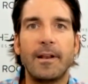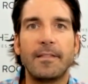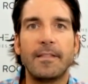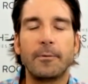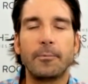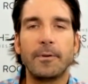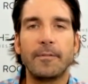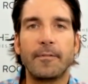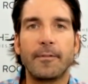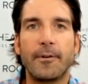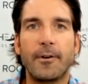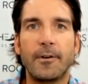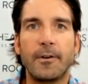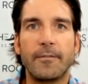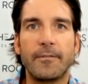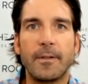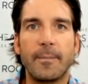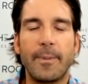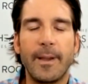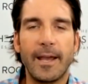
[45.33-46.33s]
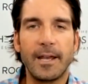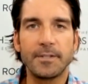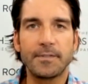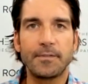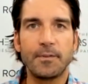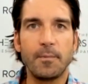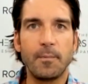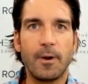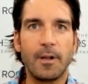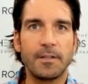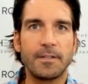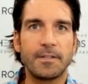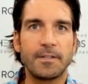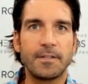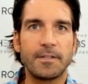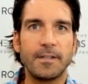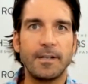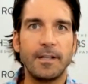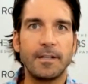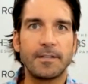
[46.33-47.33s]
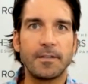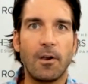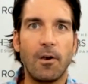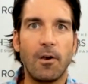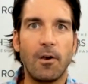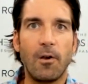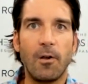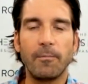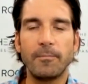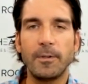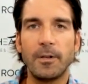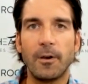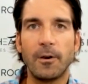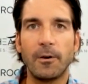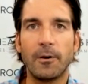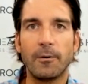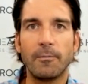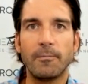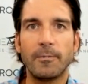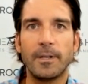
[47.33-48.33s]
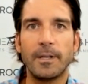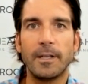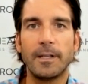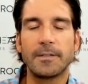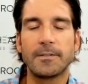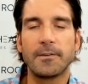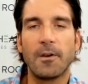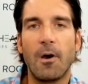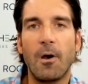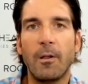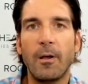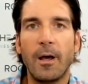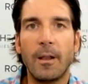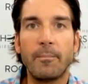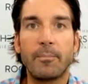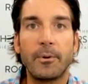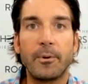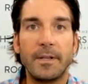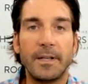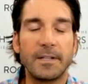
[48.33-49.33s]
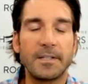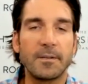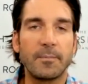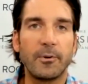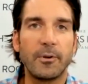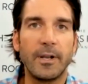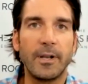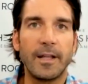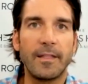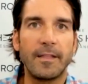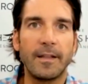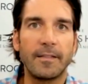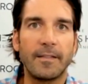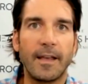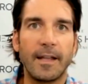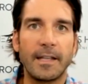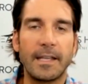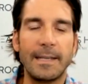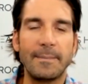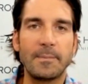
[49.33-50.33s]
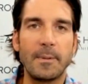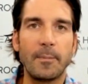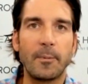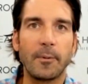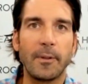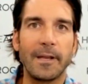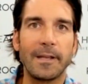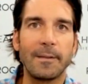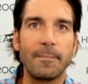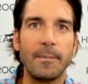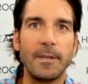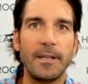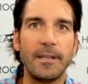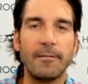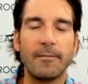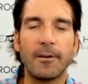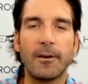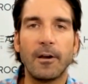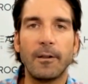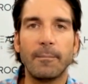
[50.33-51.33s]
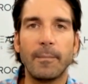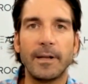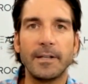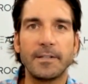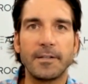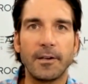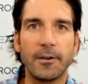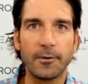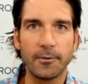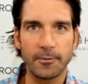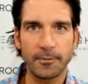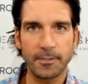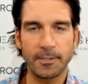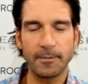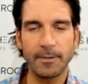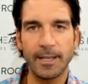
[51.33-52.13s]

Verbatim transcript: I think we've learned over the past few months that it's all, you know, it's all unpredictable, and I think that keeps people like me on my toes.